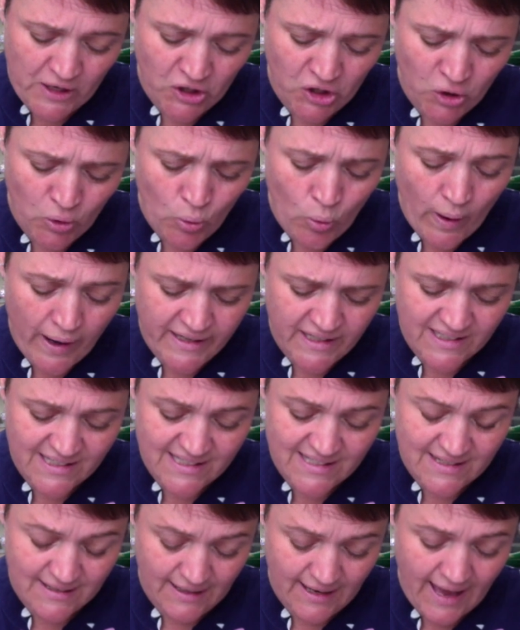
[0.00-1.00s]
new ways
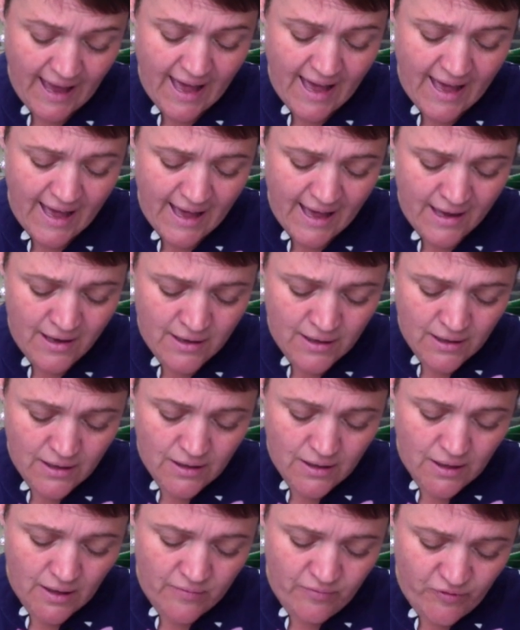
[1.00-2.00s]
to care,
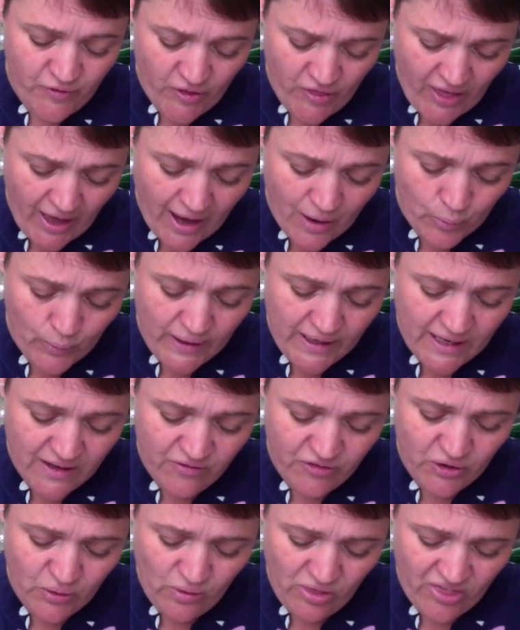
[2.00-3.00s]
and for that we give
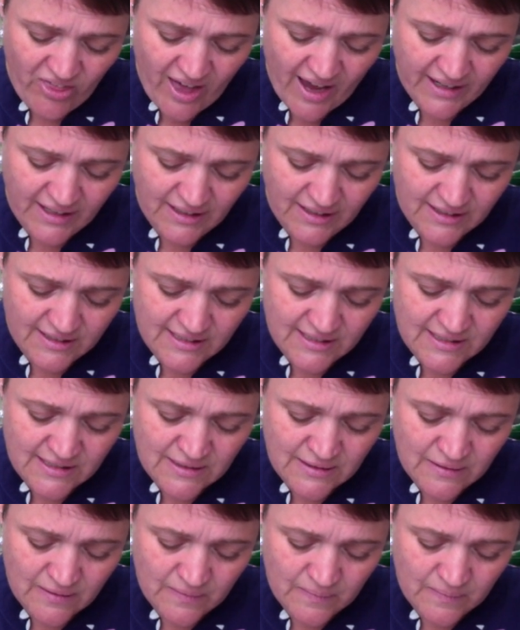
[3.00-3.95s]
you thanks.